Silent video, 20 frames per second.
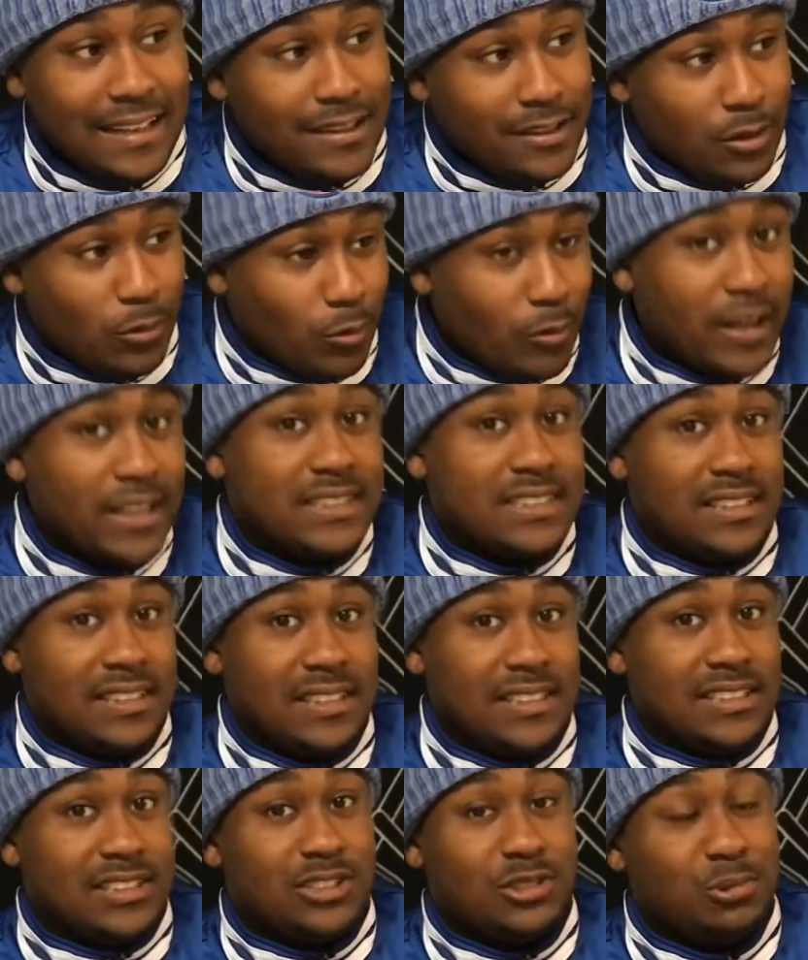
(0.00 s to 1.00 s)
the rest
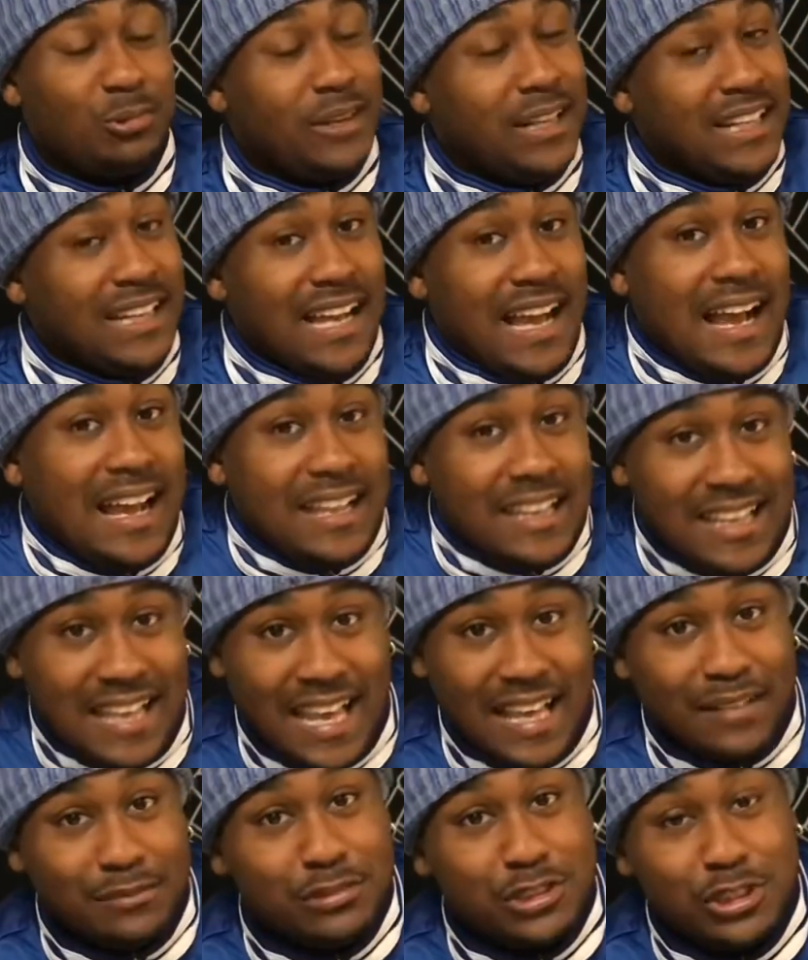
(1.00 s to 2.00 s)
of this 29
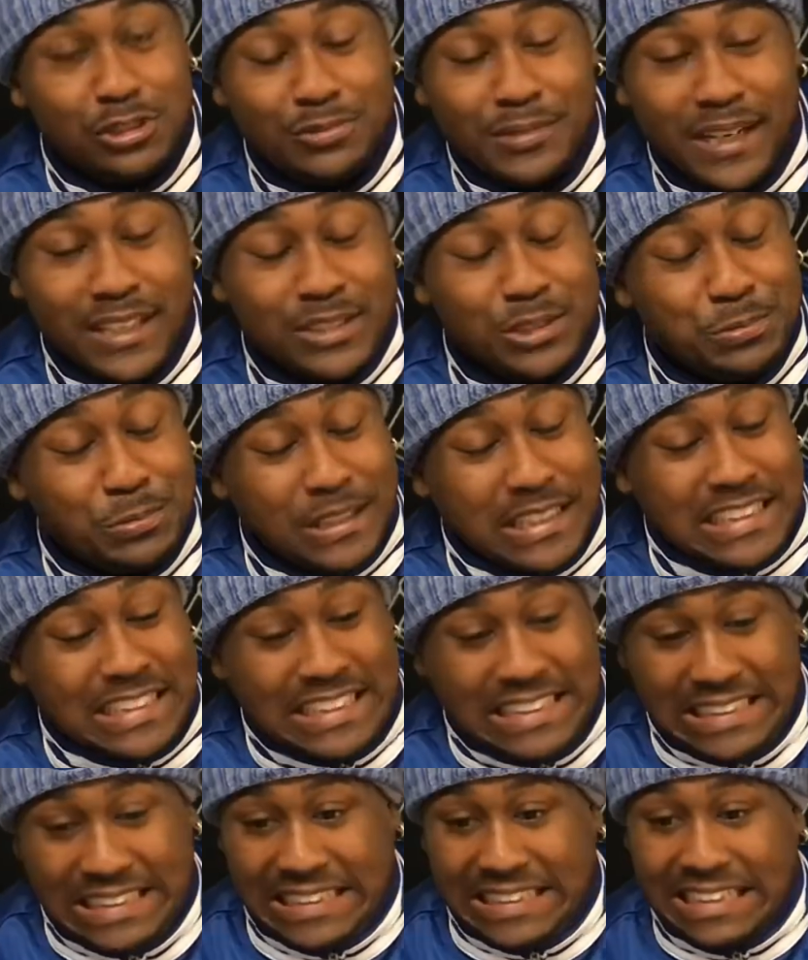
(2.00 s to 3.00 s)
game stretch,
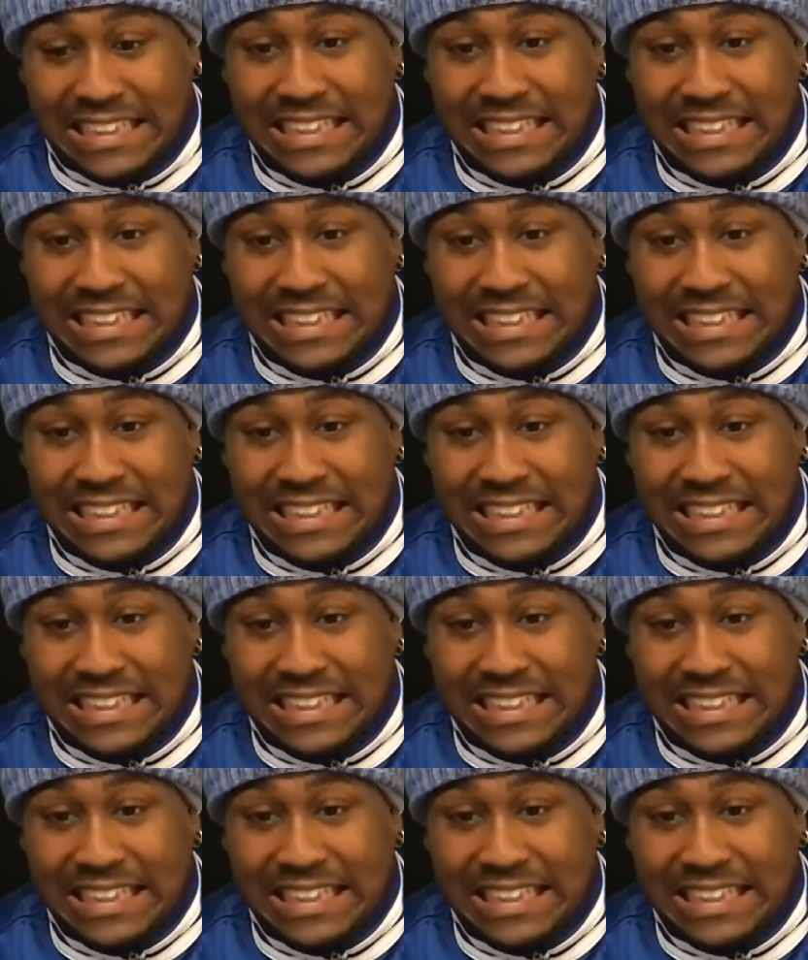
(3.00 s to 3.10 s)
which,